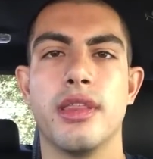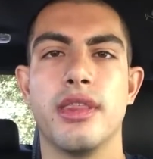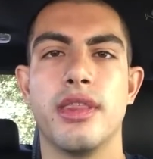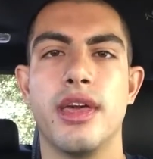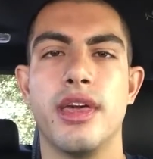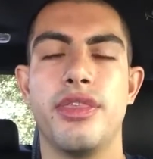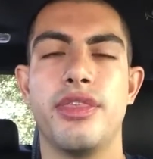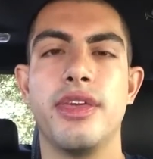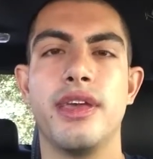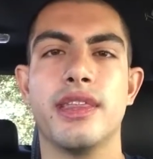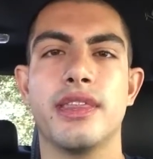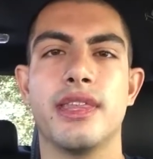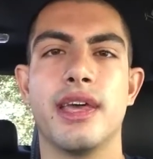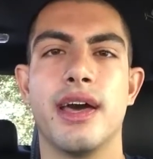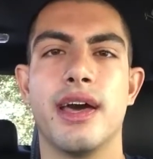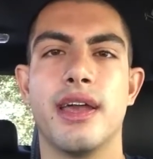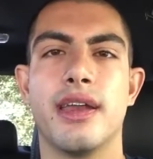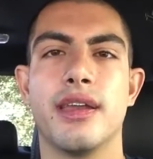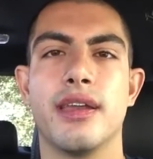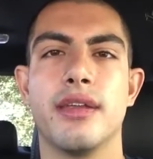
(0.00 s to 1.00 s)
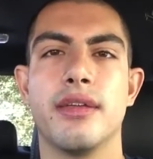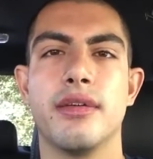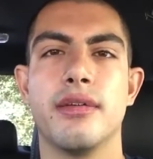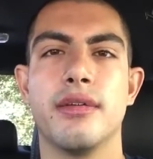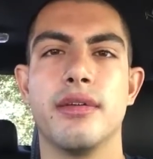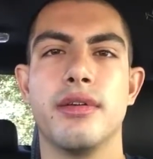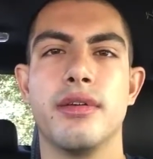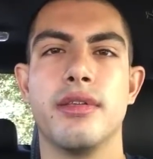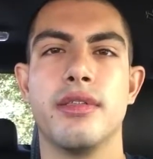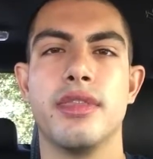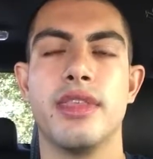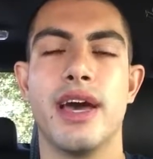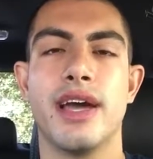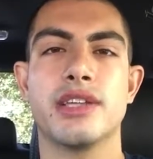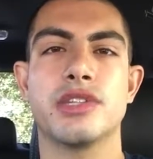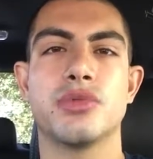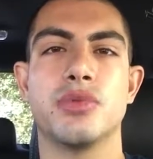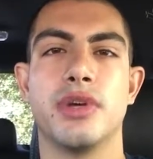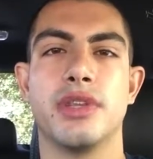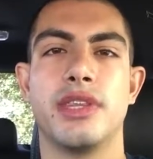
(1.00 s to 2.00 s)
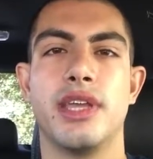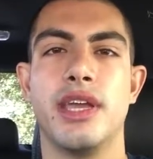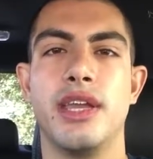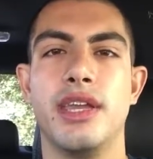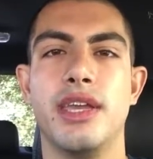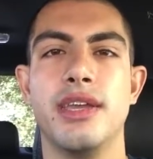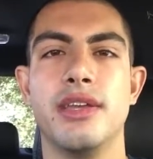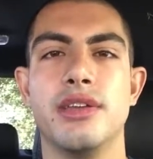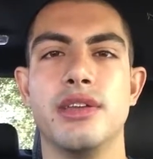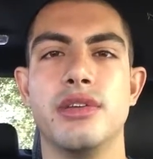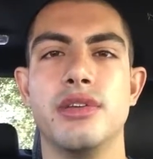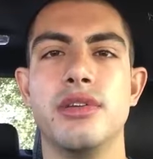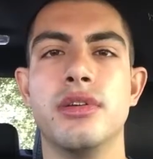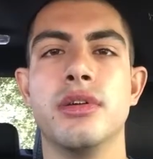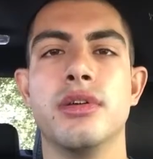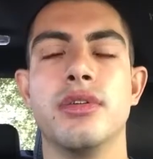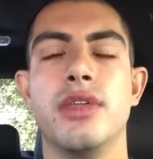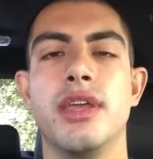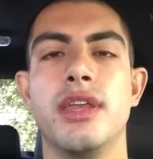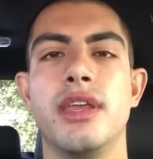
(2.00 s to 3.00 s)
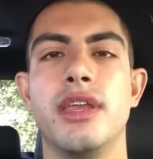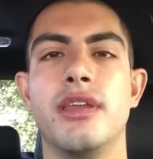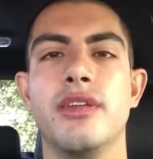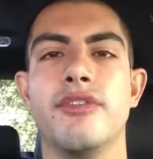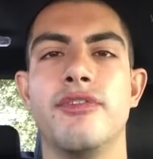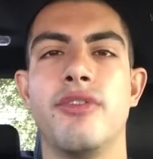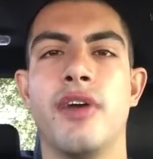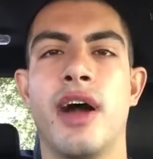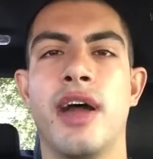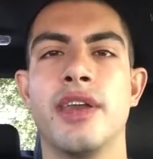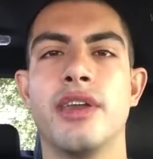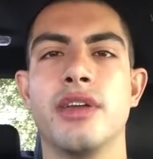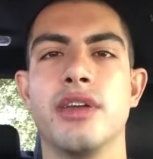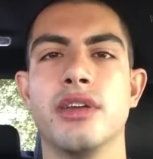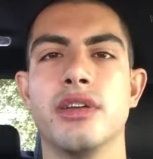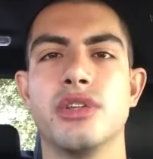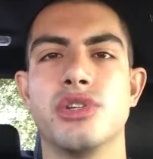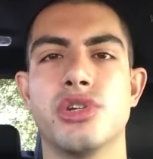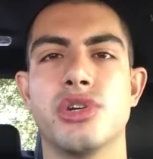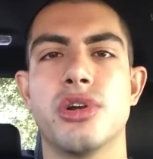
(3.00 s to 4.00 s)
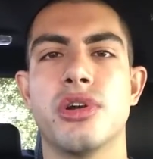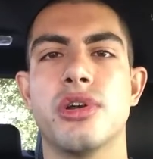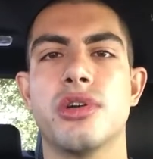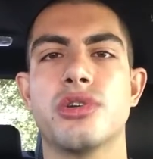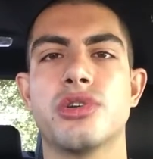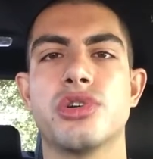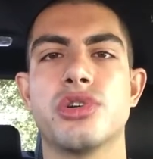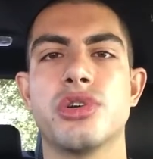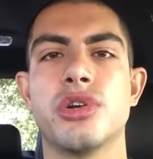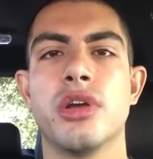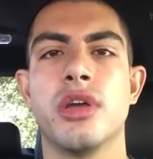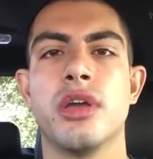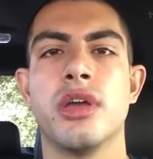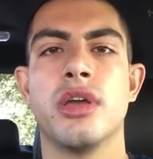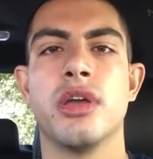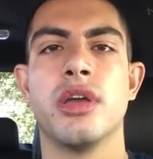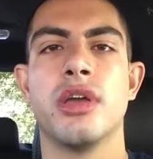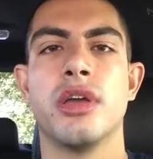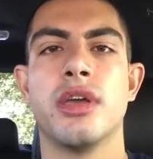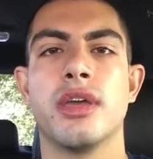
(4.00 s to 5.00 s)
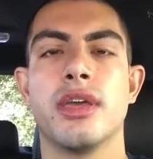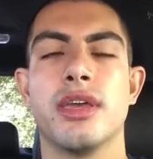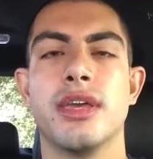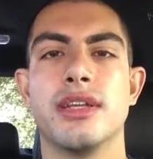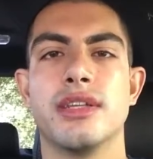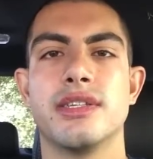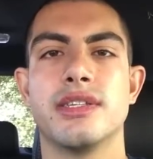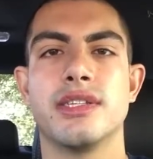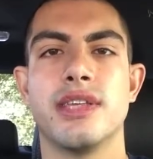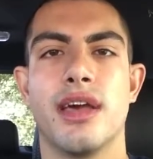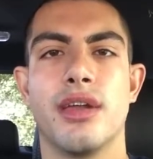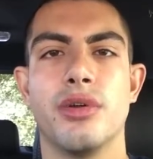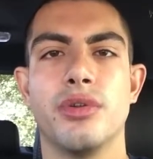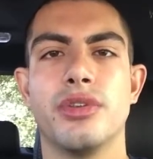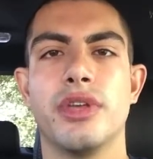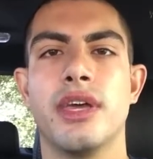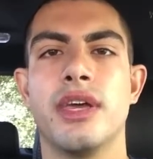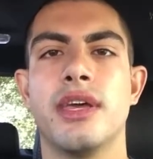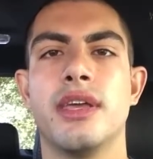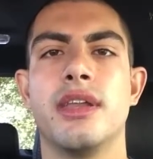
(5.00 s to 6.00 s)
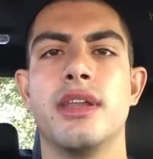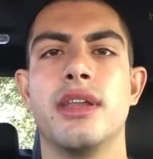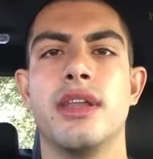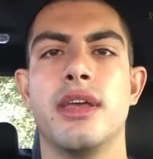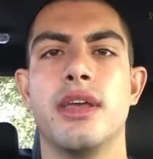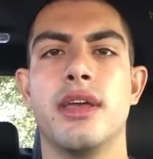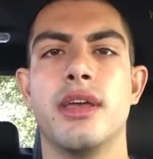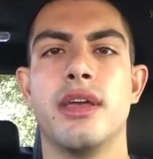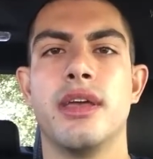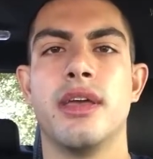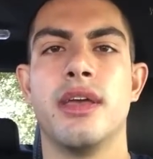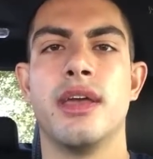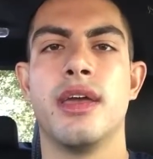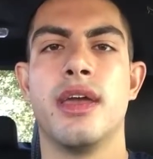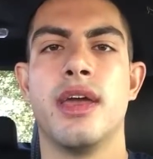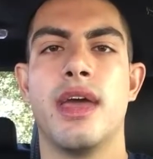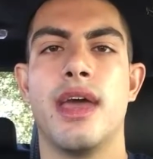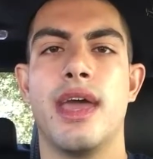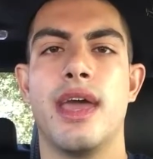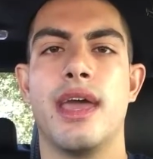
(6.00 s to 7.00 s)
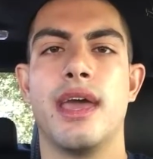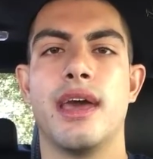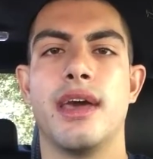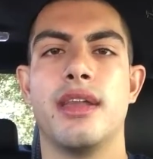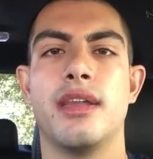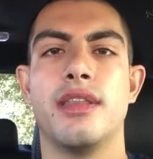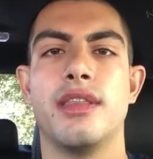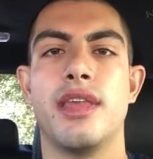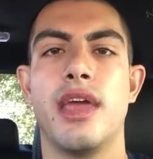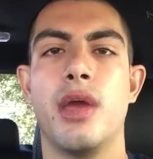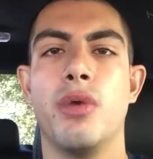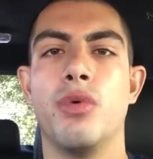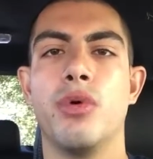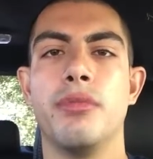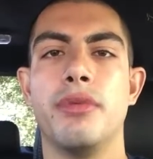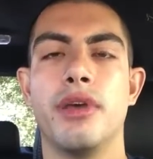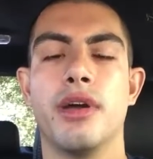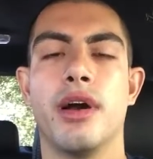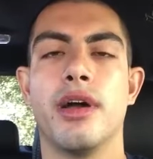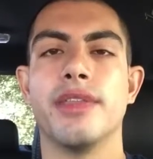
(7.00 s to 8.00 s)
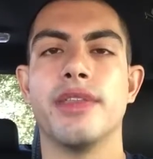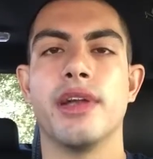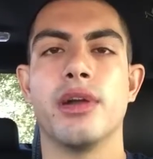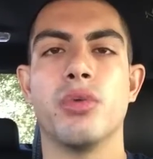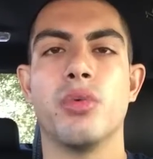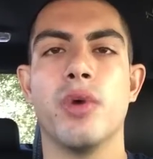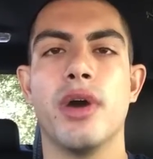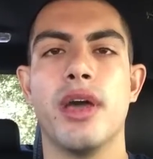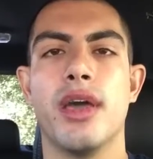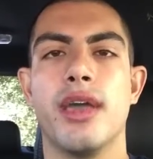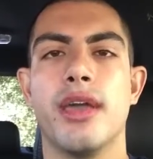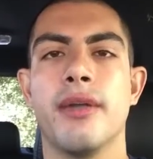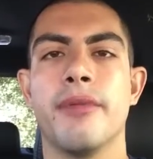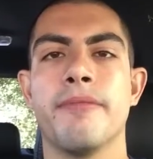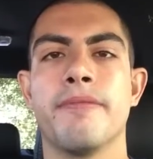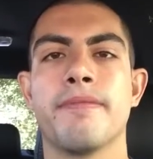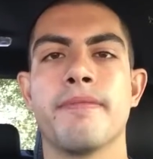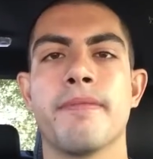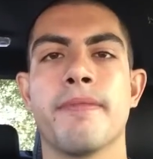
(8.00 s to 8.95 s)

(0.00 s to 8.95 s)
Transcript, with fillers: They think that that's what they need to do. They need to find a good church, get settled in, and they will be on their way.